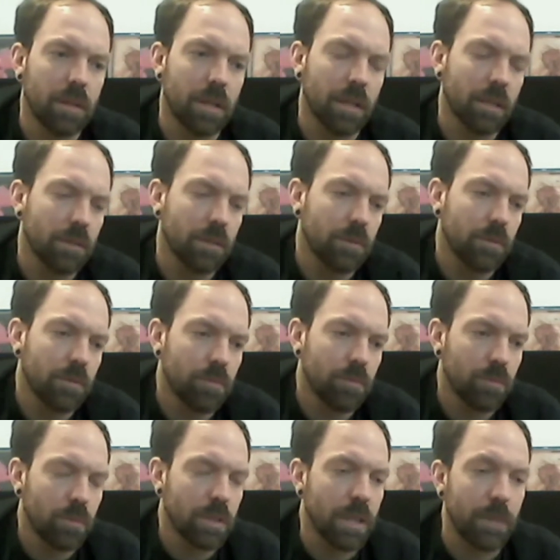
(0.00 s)
like
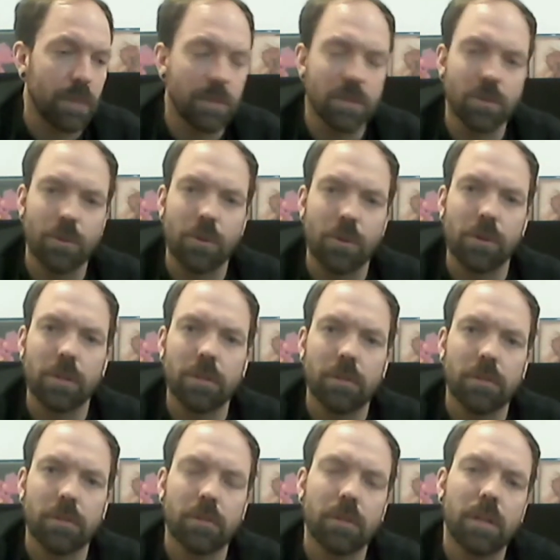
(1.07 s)
what happened to her.
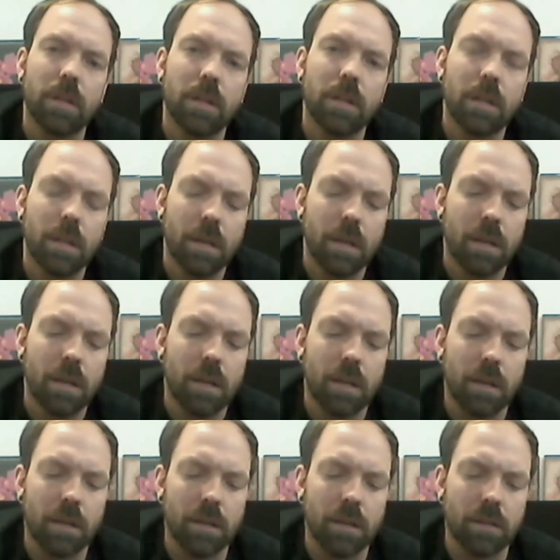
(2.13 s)

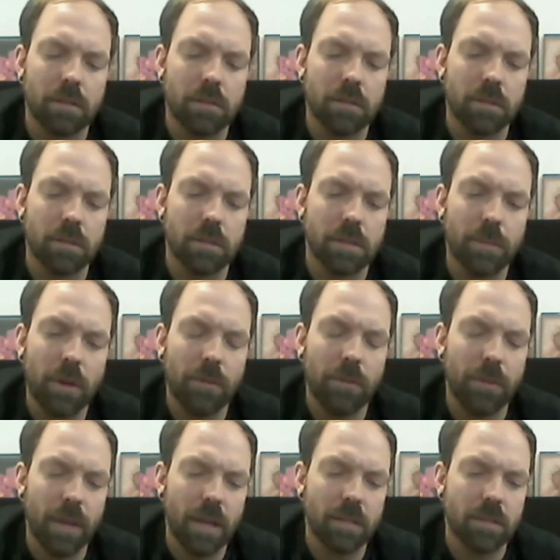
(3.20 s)
And it's
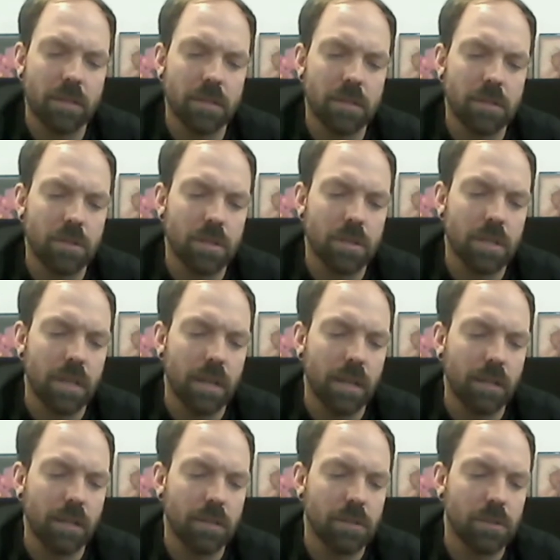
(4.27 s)
about that, and it's just
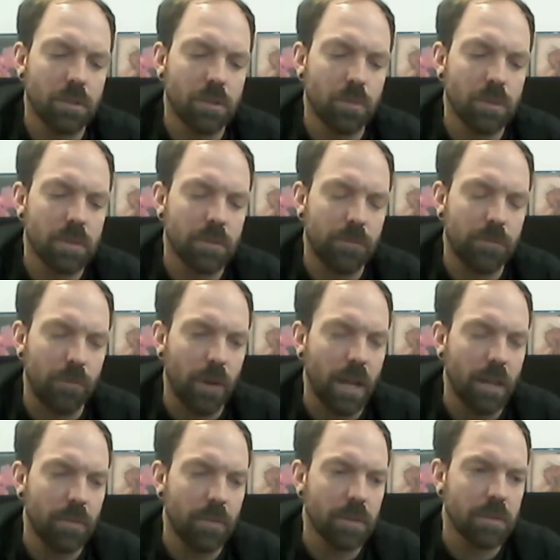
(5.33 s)
like she was
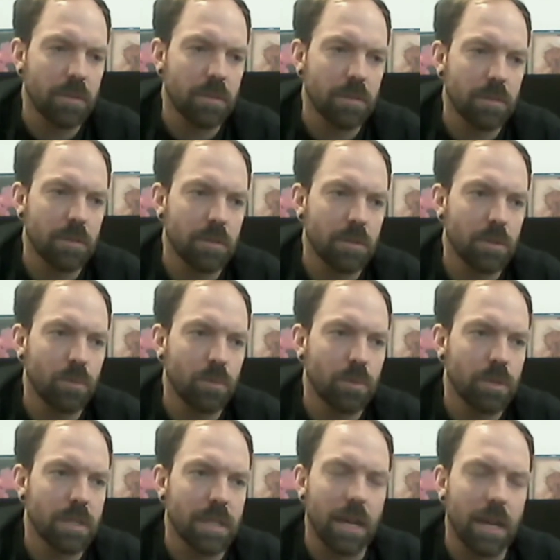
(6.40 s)
afraid that she
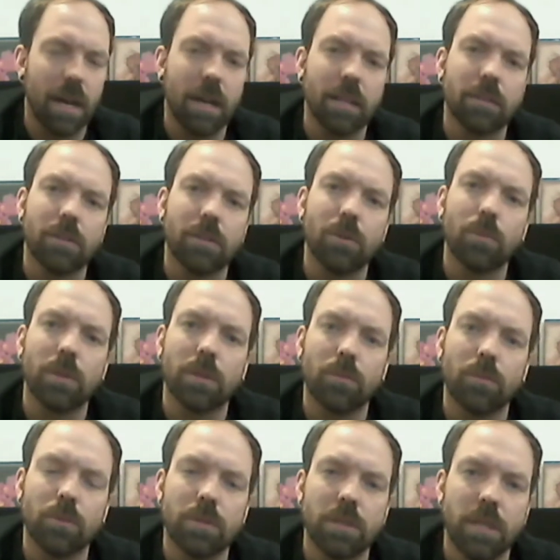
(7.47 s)
would die and nobody
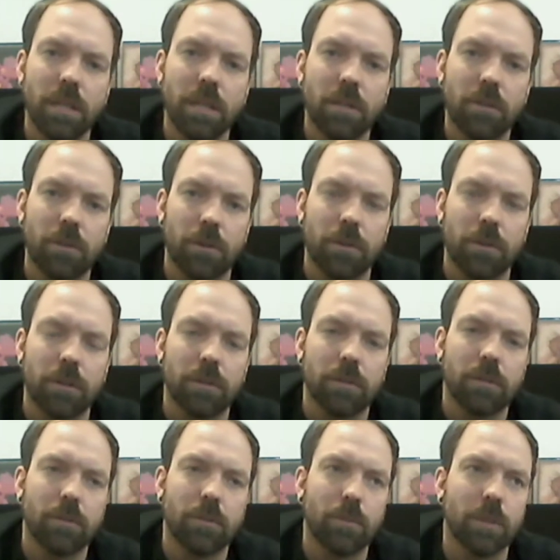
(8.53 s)
would hear her,
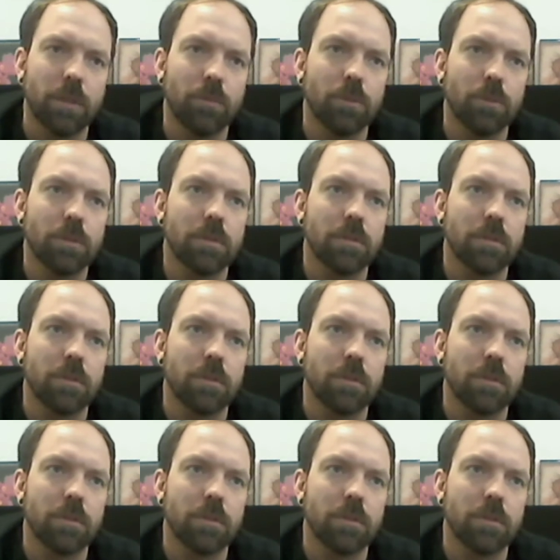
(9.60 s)
nobody would